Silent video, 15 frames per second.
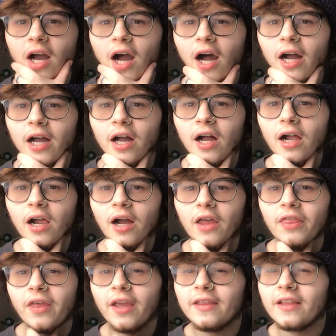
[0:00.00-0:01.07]
a
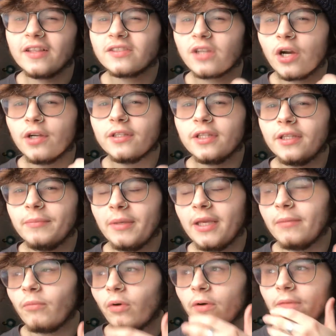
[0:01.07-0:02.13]
thing that's currently
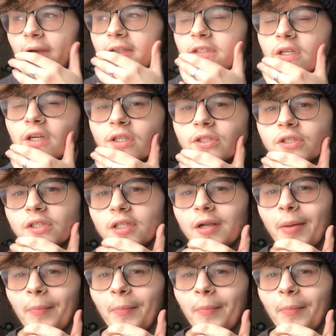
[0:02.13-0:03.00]
being more researched.